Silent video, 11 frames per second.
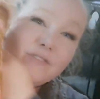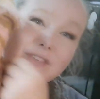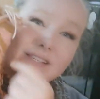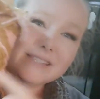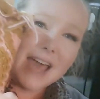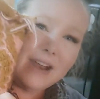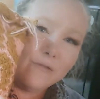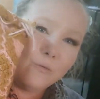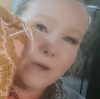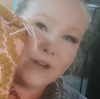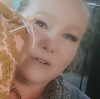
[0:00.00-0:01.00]
this kind
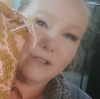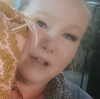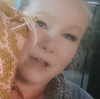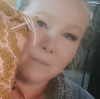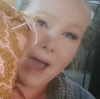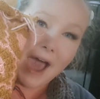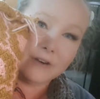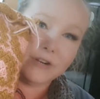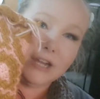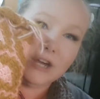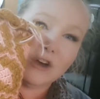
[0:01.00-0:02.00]
of weird looking
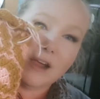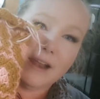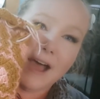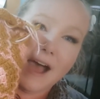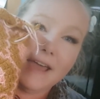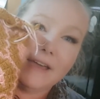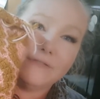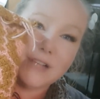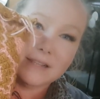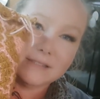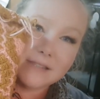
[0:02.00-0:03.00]
pattern here, and I have
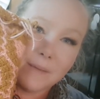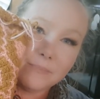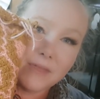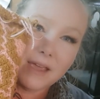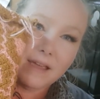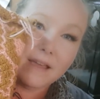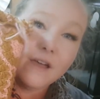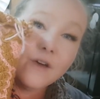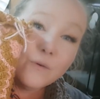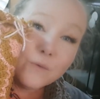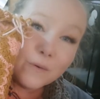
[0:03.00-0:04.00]
done something
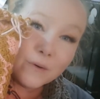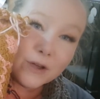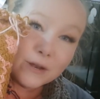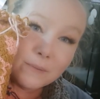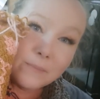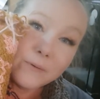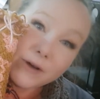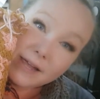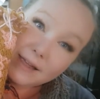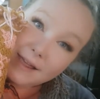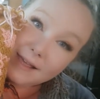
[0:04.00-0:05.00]
where we're going to be
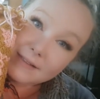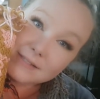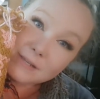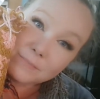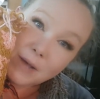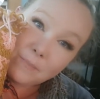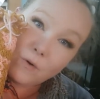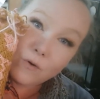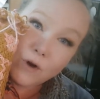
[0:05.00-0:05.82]
bringing in some double